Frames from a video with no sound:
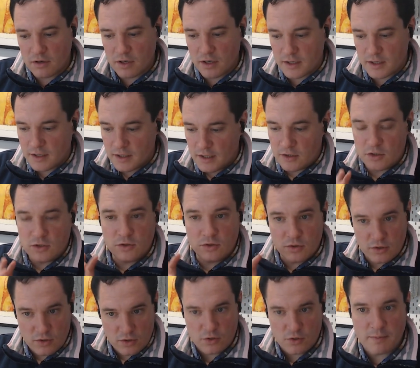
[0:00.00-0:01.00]
right,
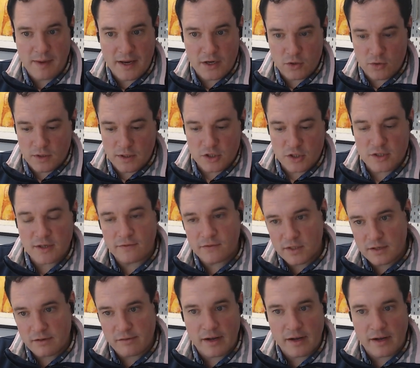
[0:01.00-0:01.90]
you manually shift it